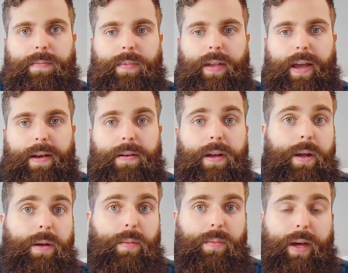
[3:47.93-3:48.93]
And
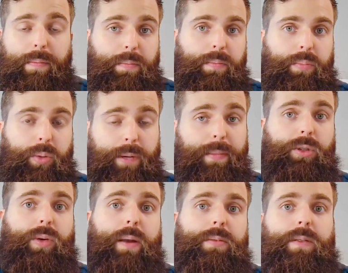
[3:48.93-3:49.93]
that pretty much
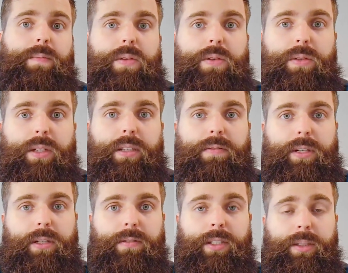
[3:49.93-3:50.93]
wraps up the newsletter
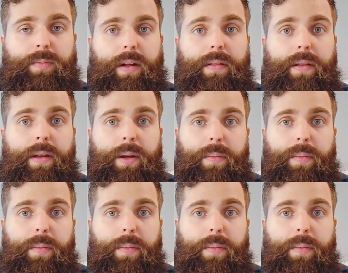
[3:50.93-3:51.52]
video for this month,